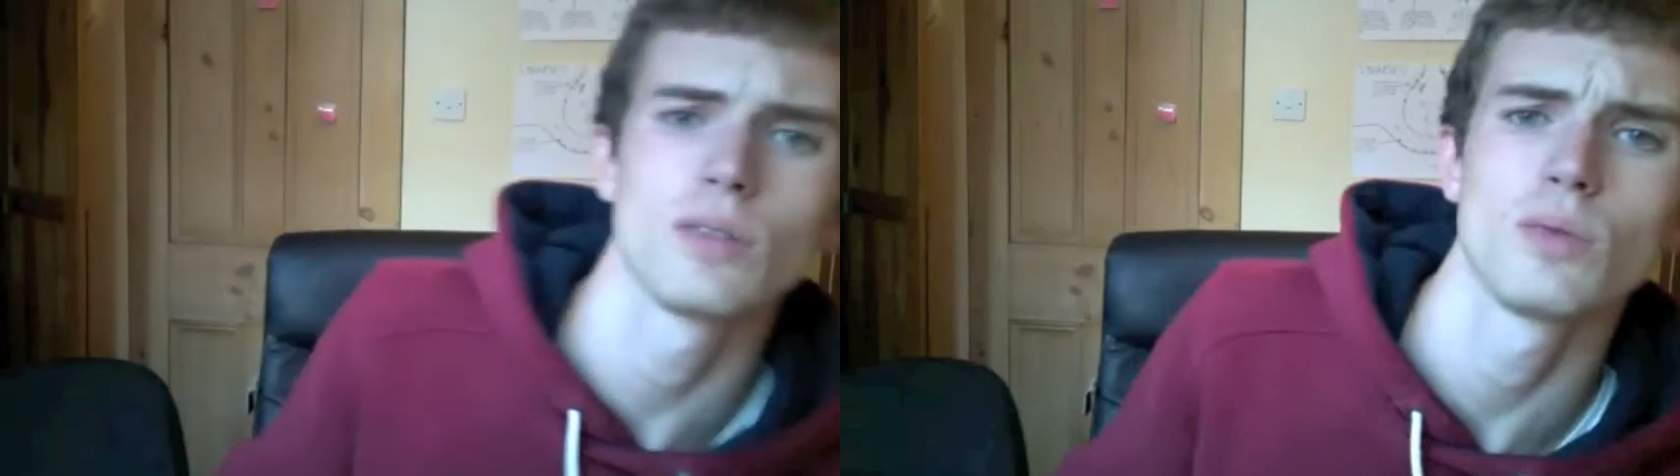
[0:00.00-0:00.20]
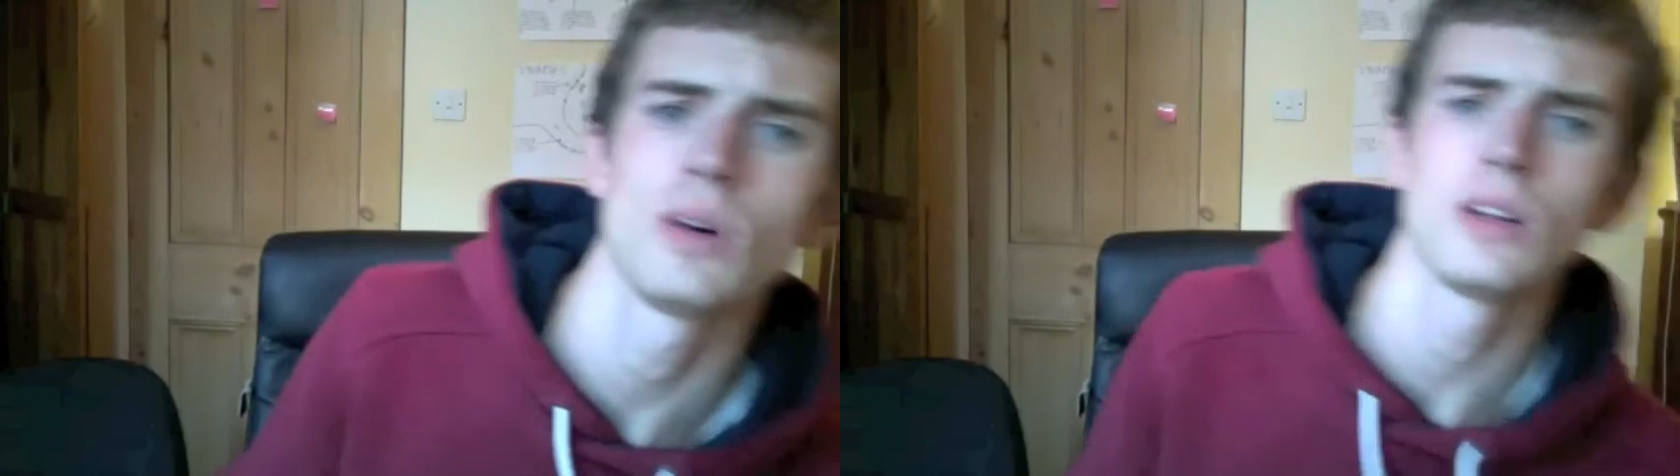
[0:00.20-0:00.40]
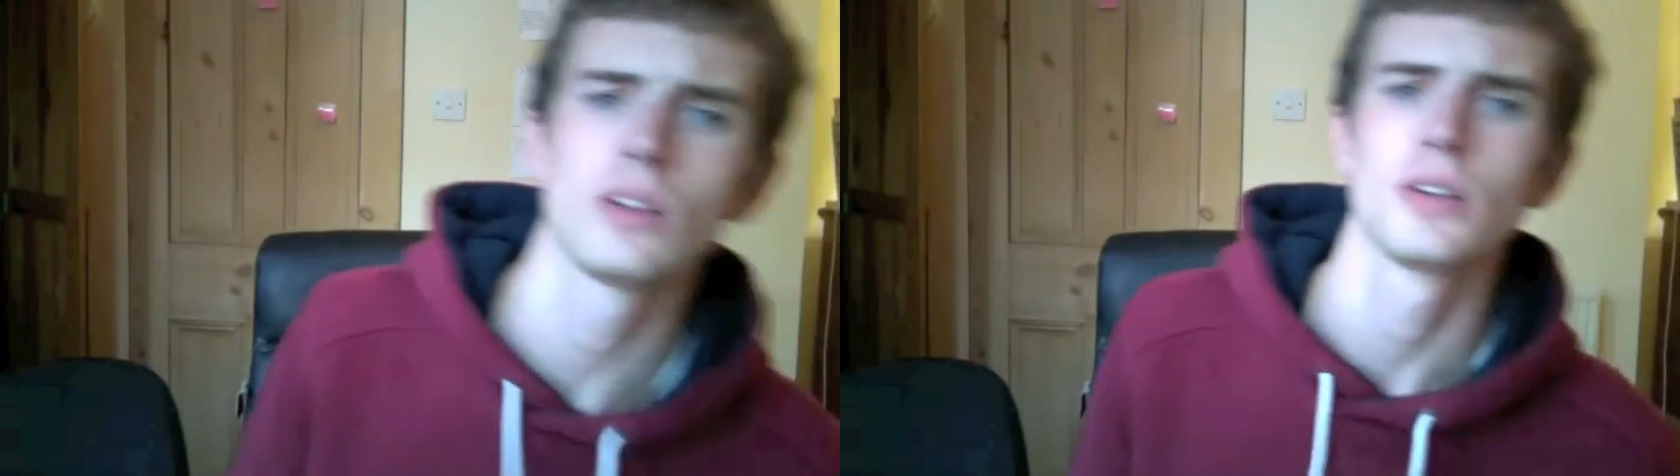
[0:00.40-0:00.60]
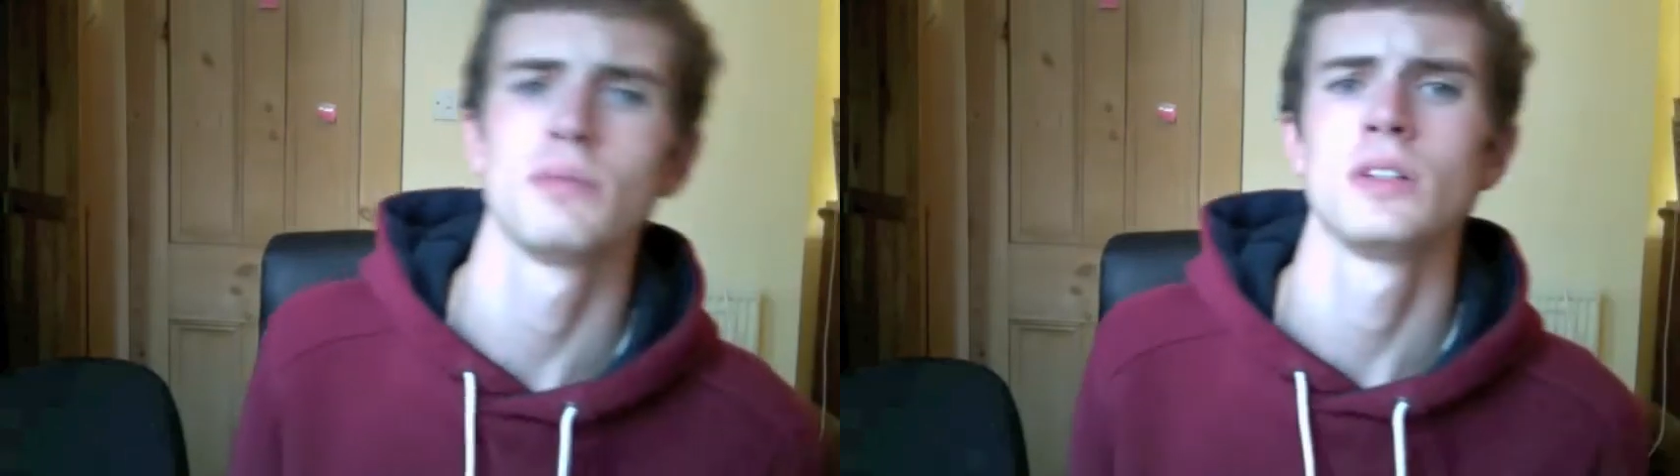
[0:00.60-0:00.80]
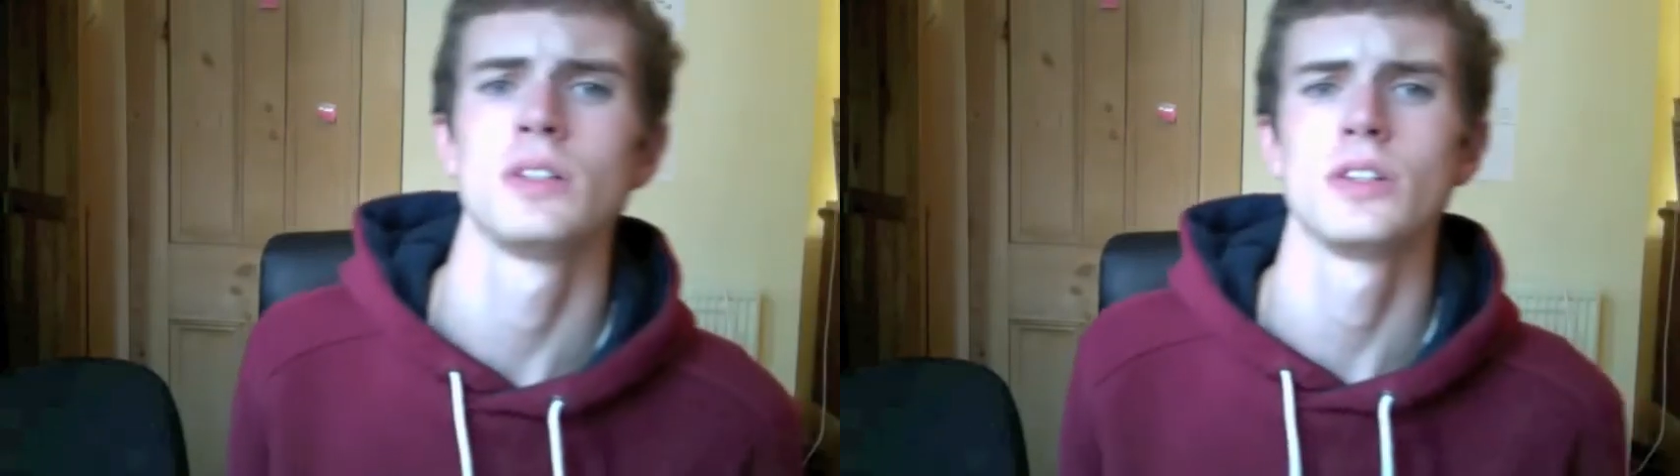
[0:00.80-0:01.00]

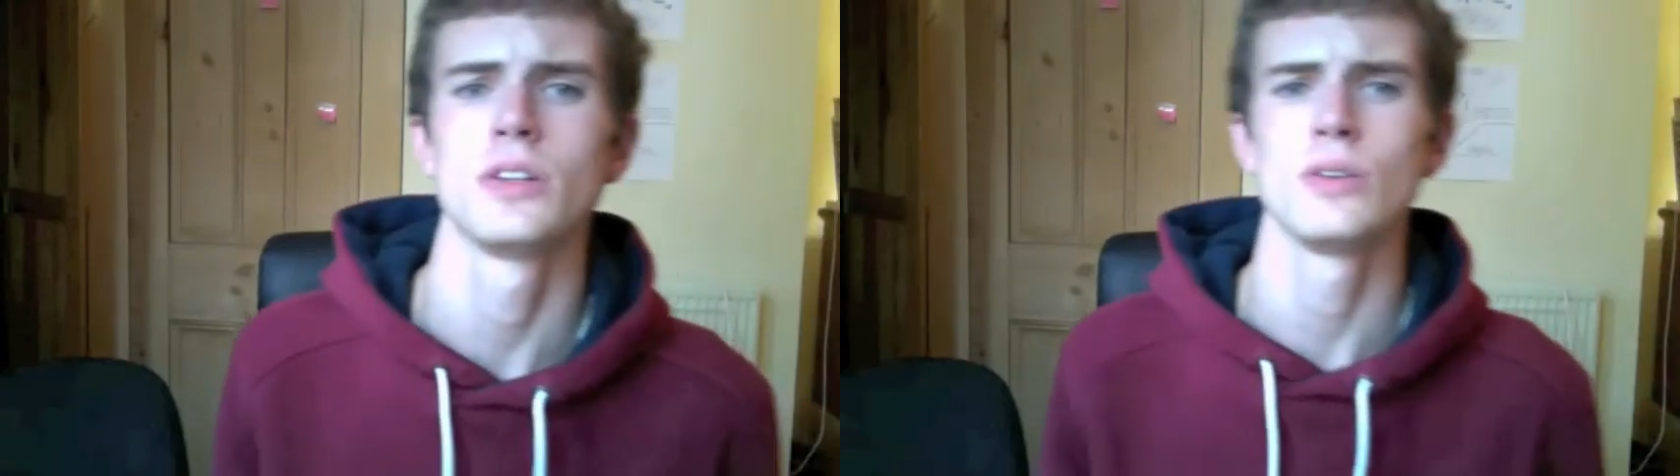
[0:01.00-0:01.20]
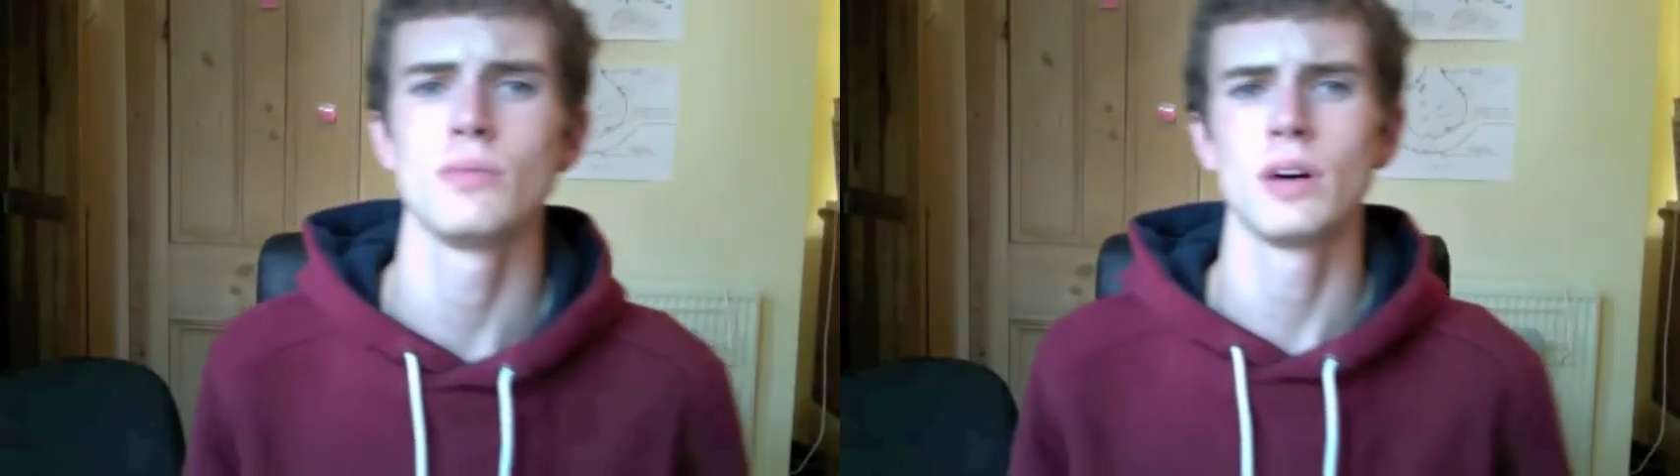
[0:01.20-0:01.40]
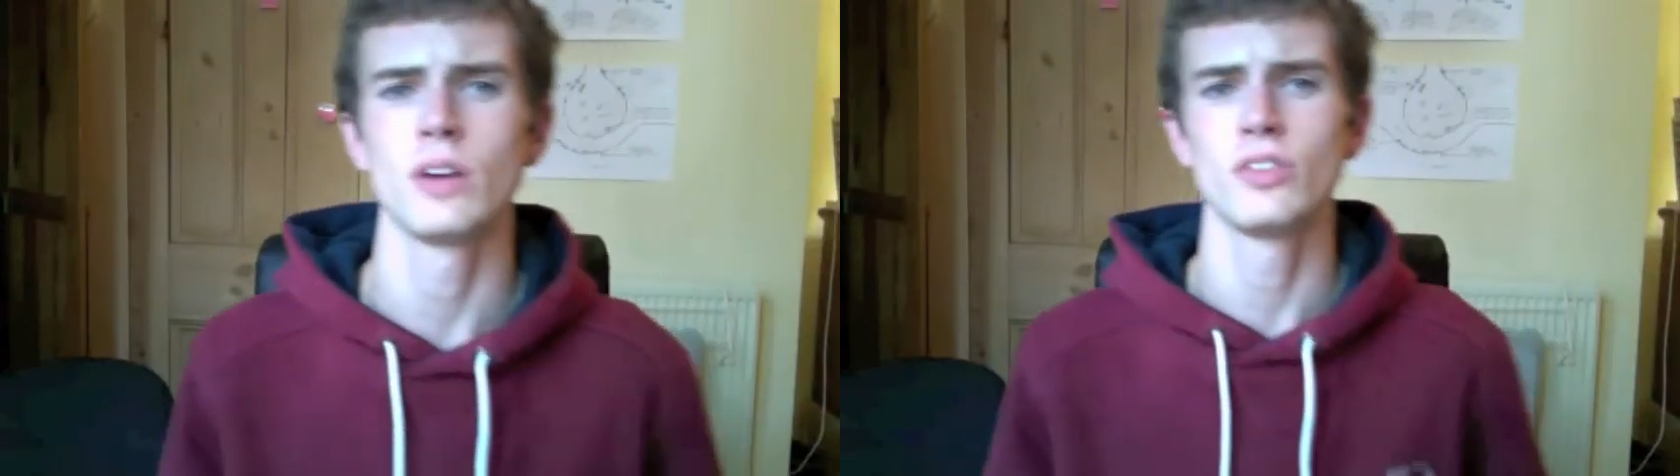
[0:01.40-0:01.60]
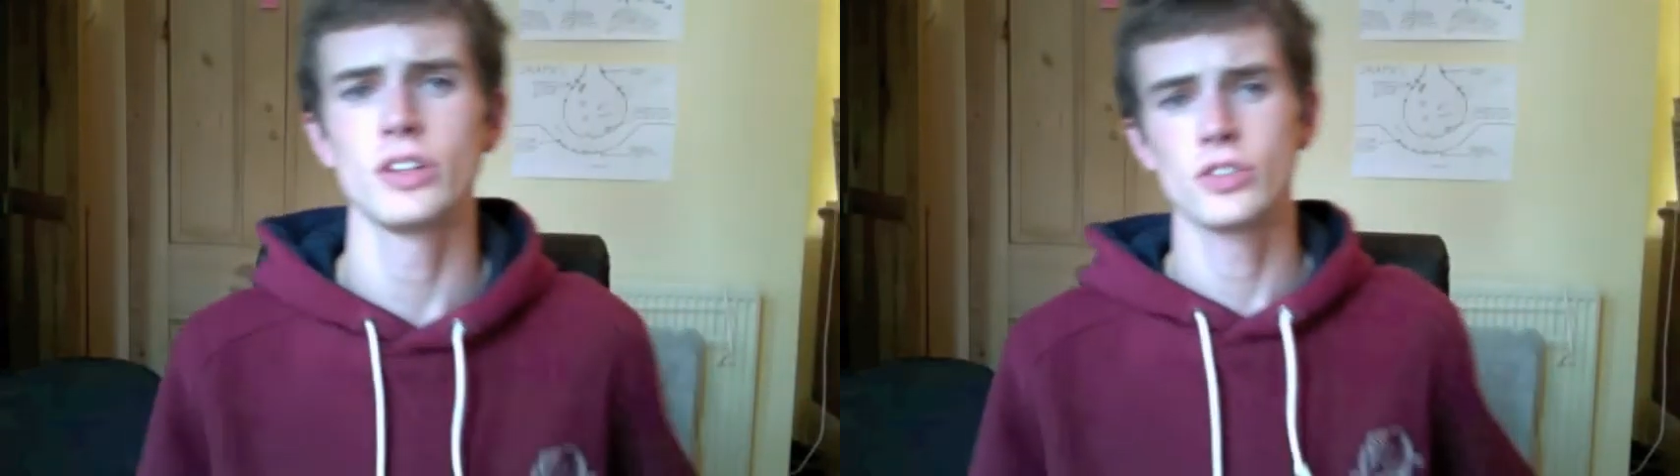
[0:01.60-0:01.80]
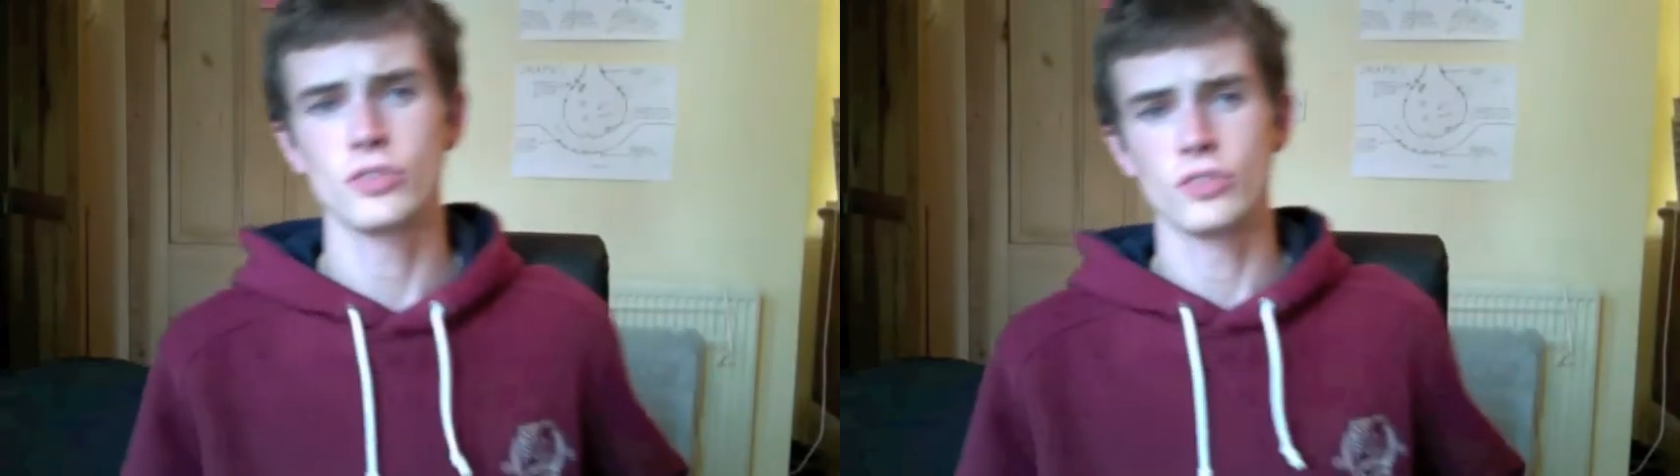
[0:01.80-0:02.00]
welcome to my
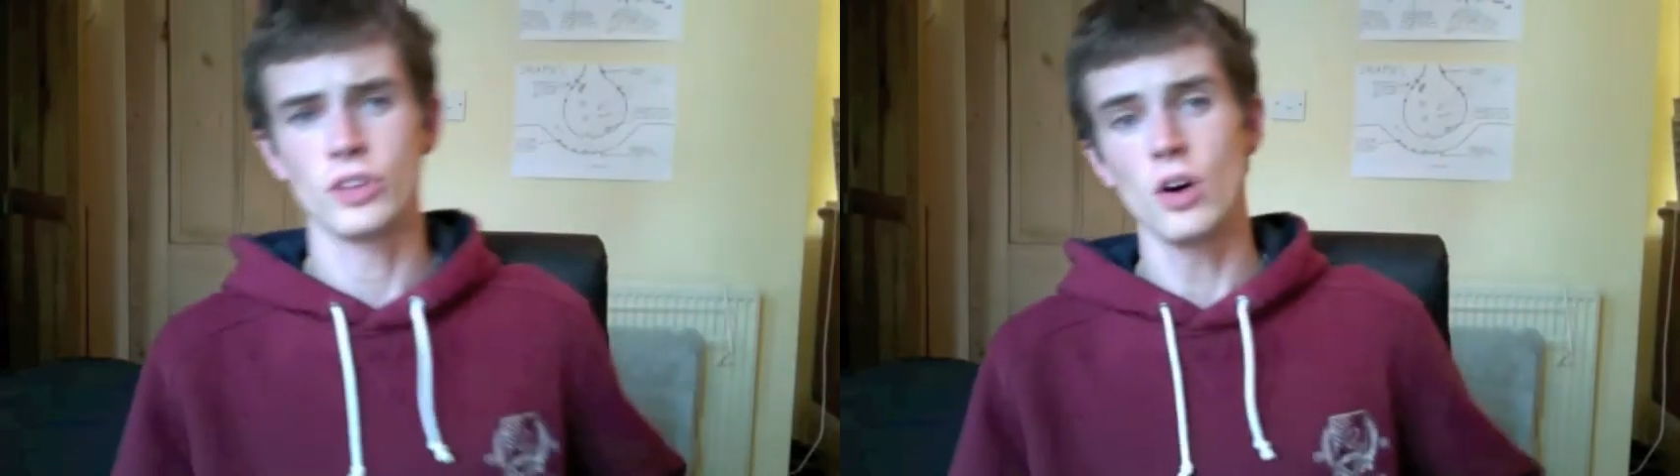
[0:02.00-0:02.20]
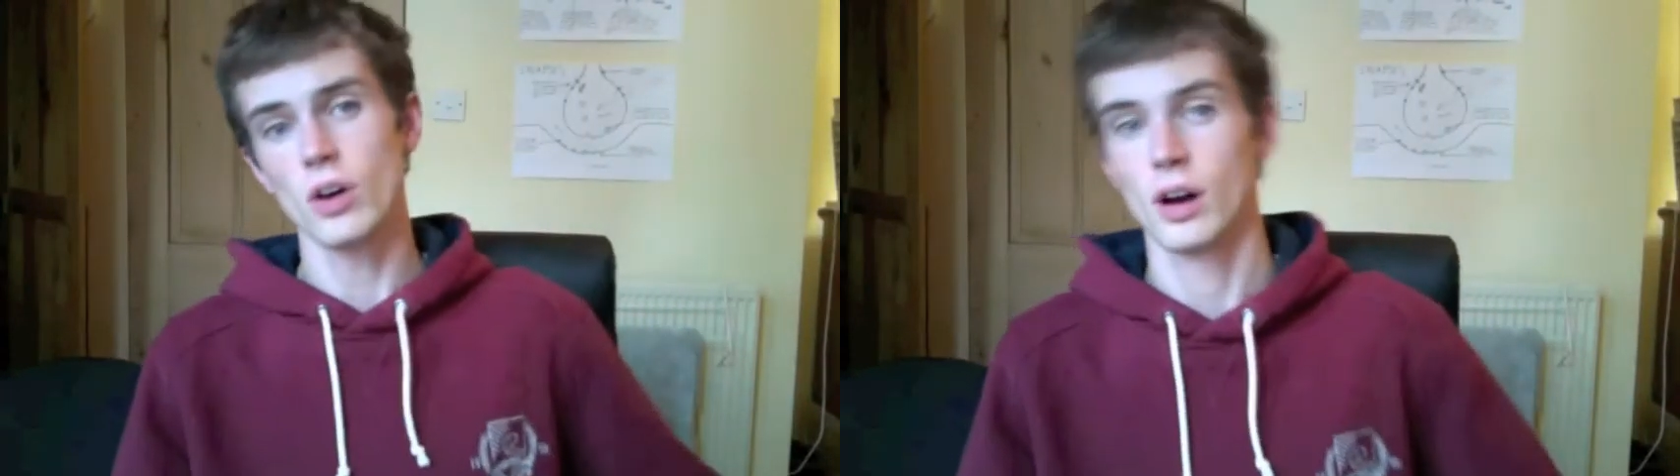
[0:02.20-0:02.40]
first vlog.